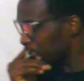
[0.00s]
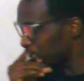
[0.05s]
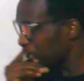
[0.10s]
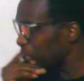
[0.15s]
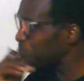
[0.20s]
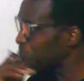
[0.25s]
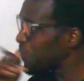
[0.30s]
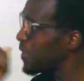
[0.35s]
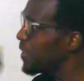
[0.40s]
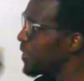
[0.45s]

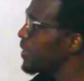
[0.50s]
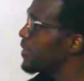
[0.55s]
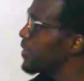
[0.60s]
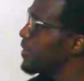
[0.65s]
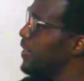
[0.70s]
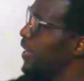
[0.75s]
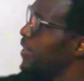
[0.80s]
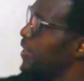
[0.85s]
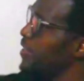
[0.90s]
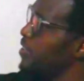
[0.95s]
They
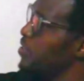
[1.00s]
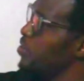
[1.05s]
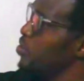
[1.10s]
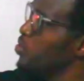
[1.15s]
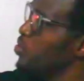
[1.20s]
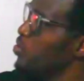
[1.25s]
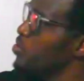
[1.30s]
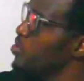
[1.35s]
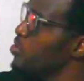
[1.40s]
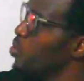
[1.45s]
used
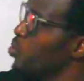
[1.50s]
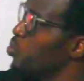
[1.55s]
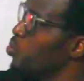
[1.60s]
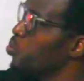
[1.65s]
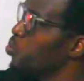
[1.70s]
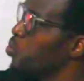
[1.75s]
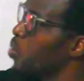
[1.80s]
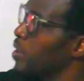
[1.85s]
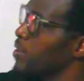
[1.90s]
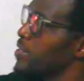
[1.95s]
1
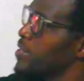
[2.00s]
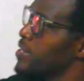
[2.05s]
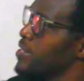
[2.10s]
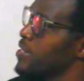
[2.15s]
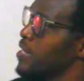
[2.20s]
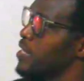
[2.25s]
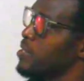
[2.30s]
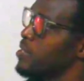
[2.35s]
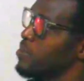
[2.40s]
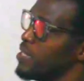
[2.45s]

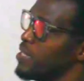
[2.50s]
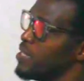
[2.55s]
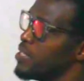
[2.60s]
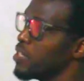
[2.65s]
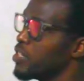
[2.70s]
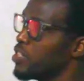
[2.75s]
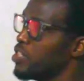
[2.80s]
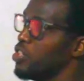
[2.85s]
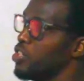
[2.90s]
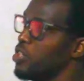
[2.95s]
centimeter
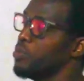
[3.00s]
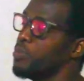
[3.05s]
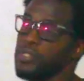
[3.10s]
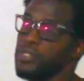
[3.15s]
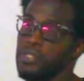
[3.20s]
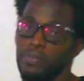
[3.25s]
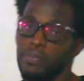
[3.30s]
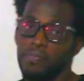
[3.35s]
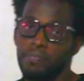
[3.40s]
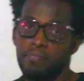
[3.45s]
cubes,
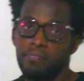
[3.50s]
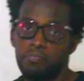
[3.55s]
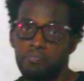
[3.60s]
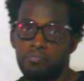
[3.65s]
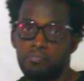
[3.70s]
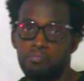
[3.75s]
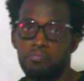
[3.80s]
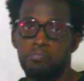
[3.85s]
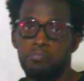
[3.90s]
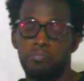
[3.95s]

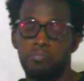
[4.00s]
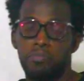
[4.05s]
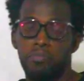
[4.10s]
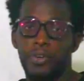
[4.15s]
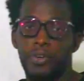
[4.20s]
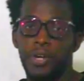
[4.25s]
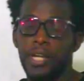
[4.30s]
right?